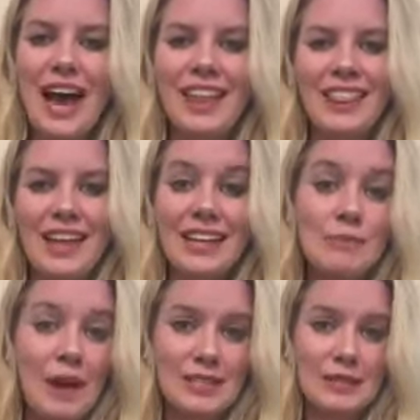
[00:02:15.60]
I
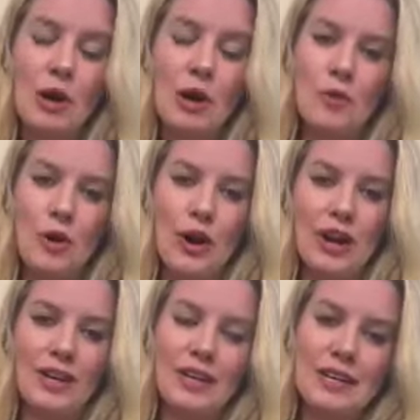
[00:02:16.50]
liked basketball
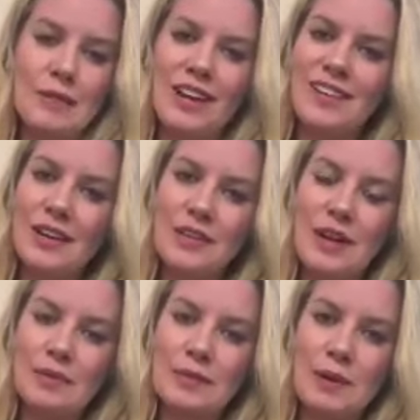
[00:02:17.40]
more. I don't know
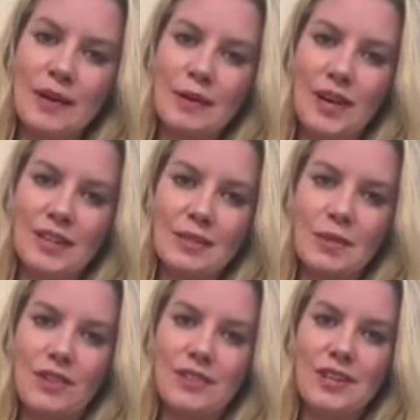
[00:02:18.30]
that I was better at
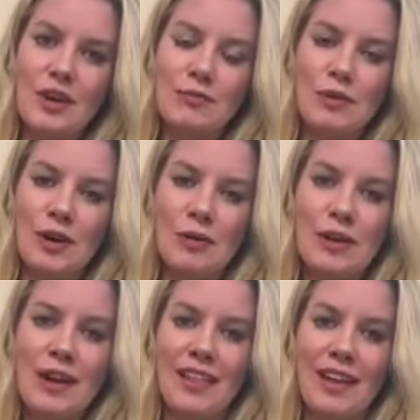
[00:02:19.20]
basketball than softball,
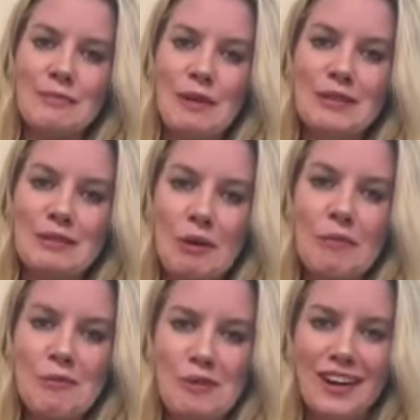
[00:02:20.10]
but I liked
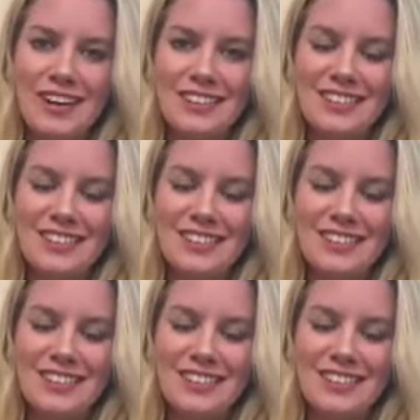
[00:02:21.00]
basketball more.